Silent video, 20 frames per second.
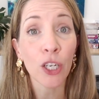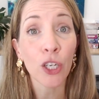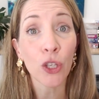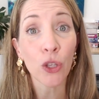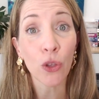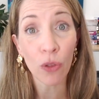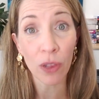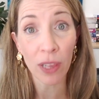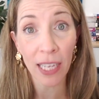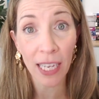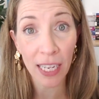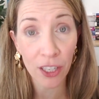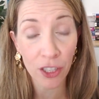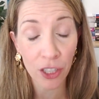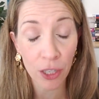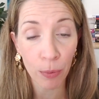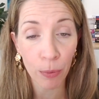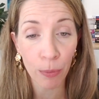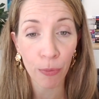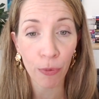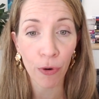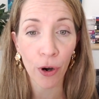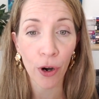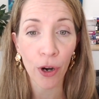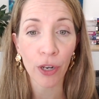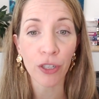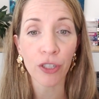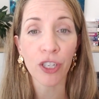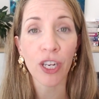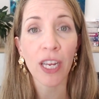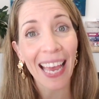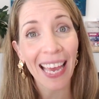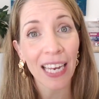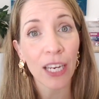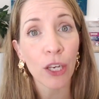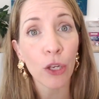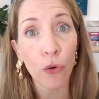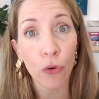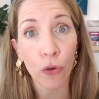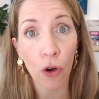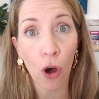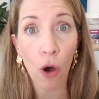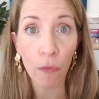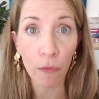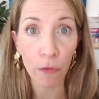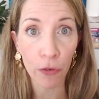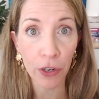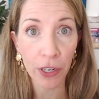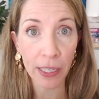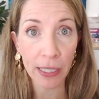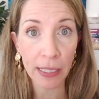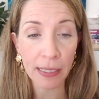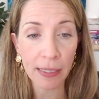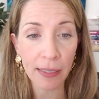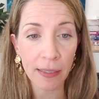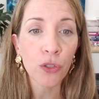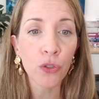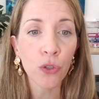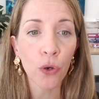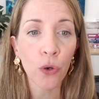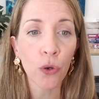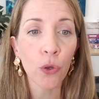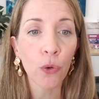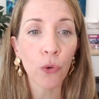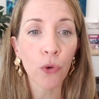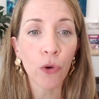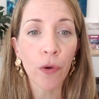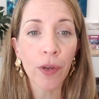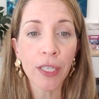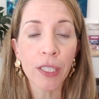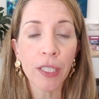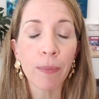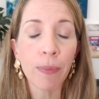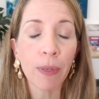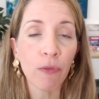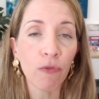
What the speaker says: your leadership approach, and your confidence. So you're going to be